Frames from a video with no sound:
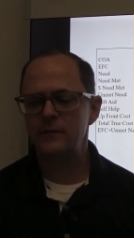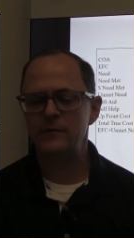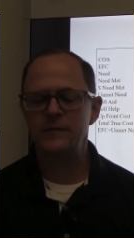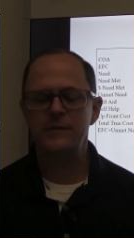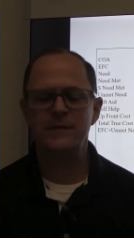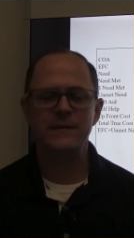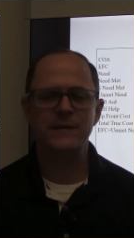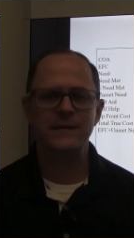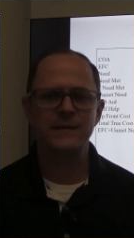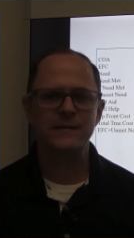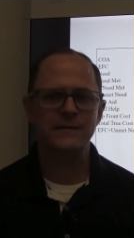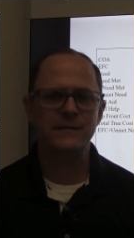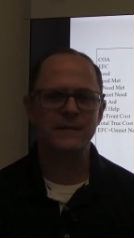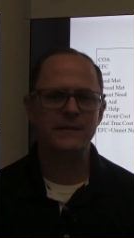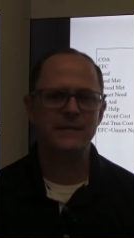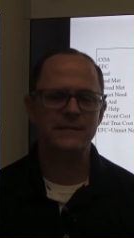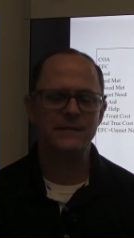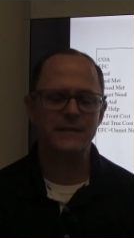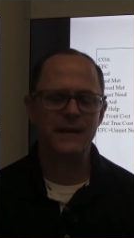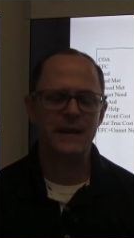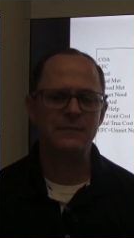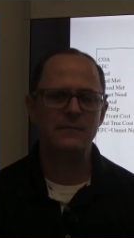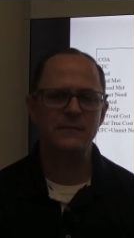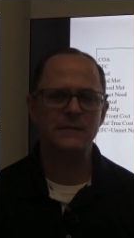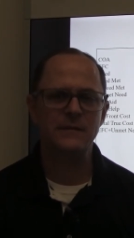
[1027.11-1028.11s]

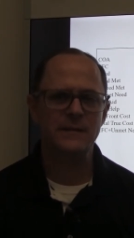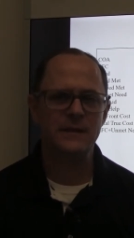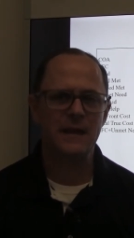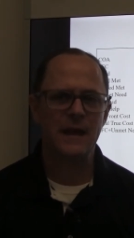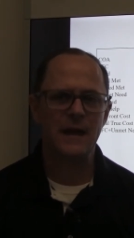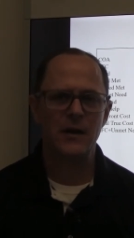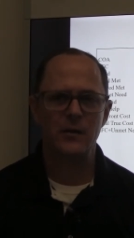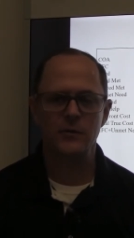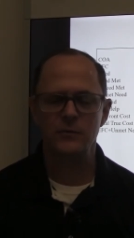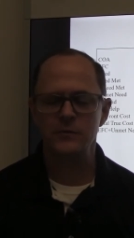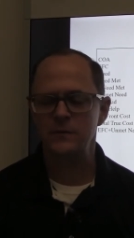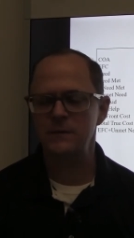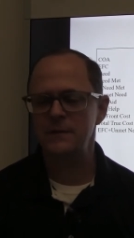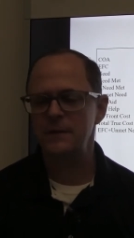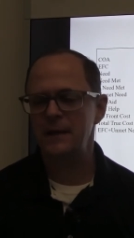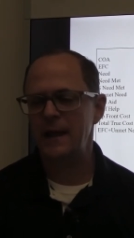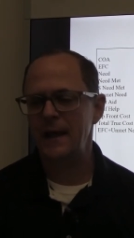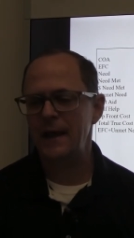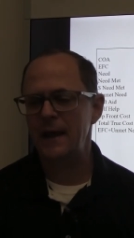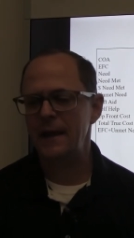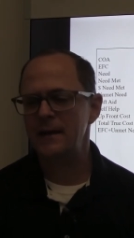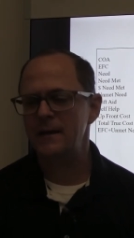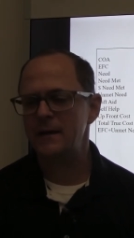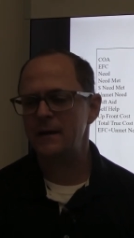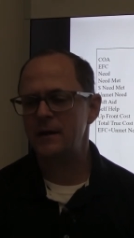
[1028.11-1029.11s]

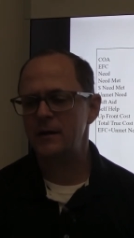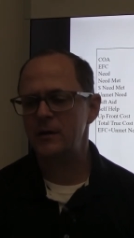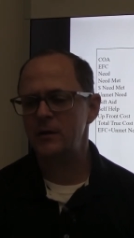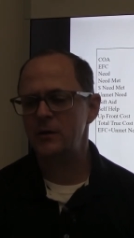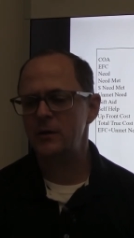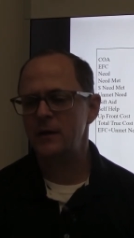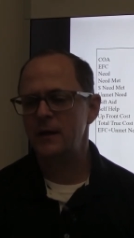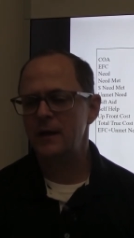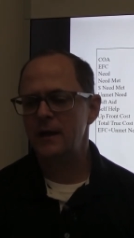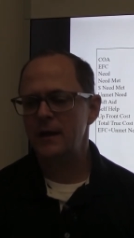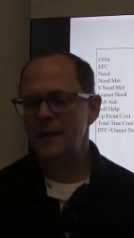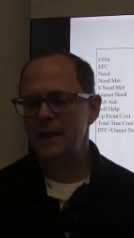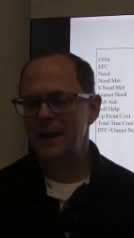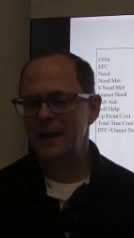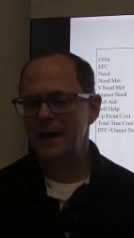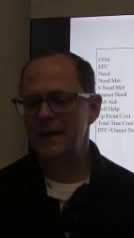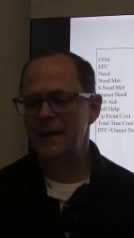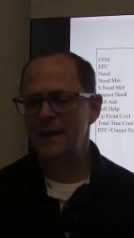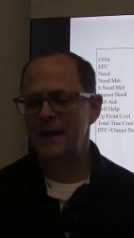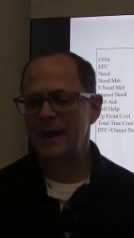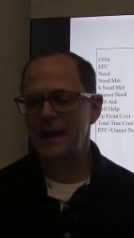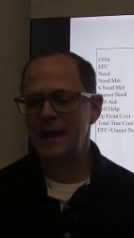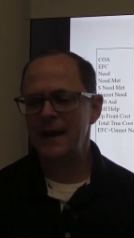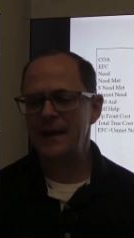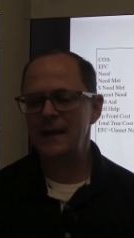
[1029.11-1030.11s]

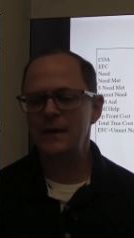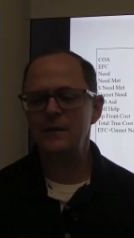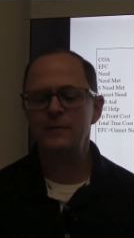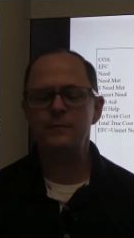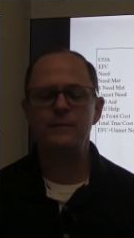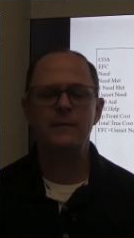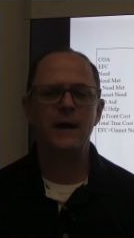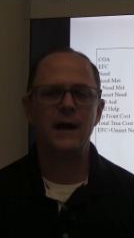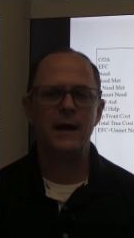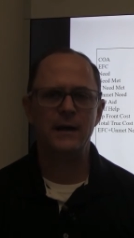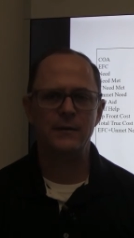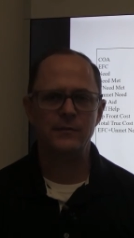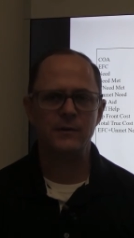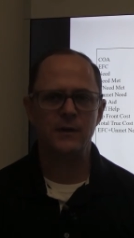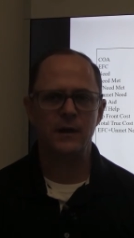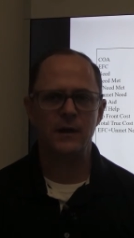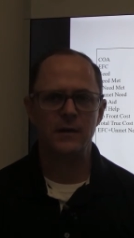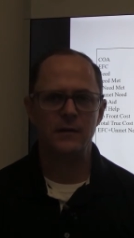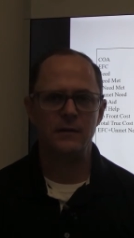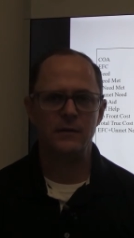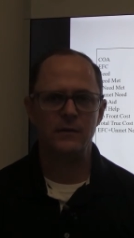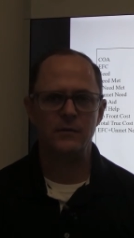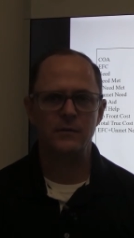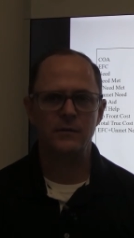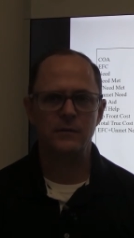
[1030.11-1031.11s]

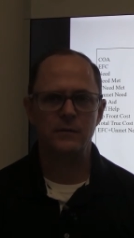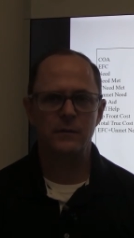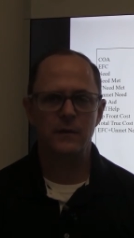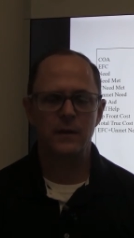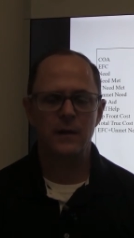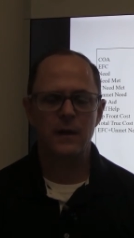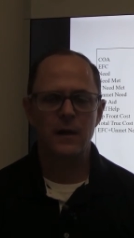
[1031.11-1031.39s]
$67,885.